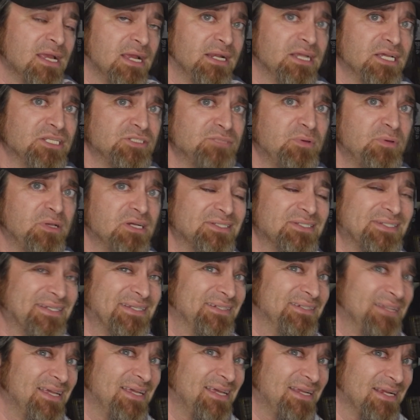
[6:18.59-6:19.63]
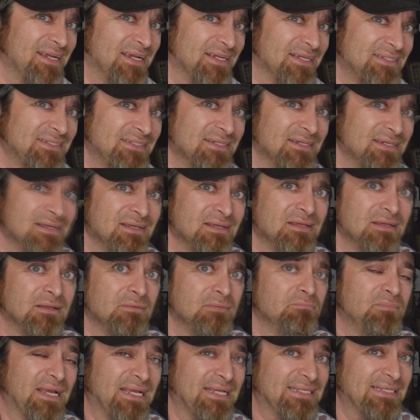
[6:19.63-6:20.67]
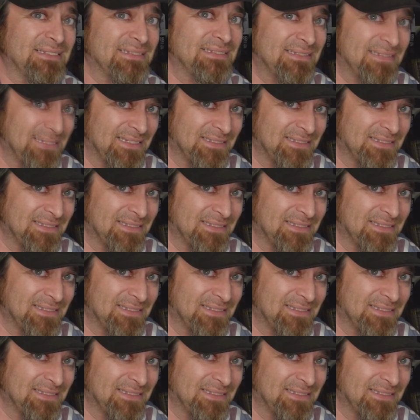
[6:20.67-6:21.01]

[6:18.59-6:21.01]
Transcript: and that's because in Linux-based